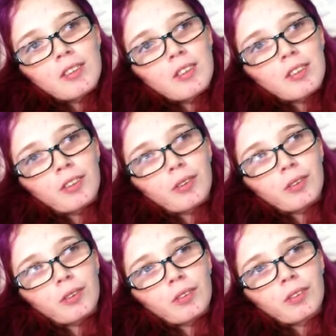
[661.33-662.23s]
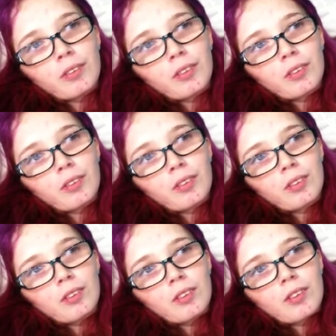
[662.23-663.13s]
to
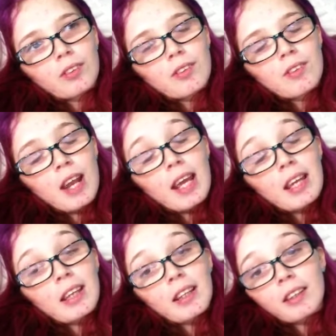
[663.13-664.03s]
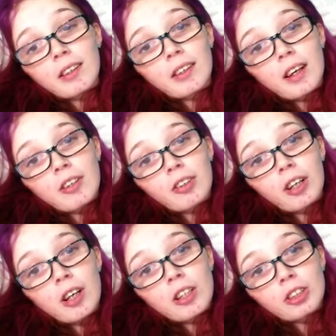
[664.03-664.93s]
staying under
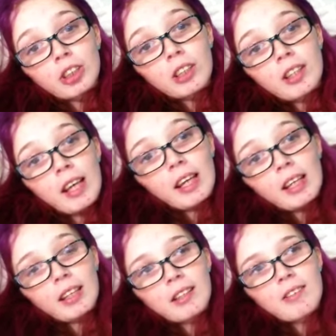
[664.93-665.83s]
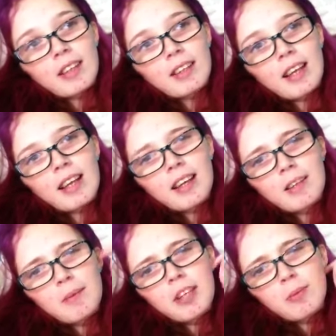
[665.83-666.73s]
100 a day. And it's like, that kind
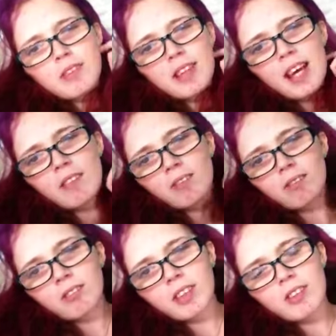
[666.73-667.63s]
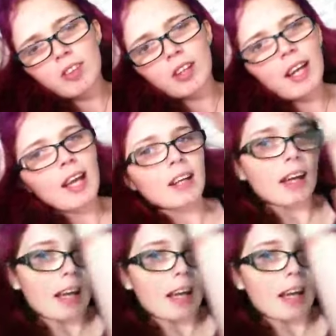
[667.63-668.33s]
of makes me sad, considering I hadn't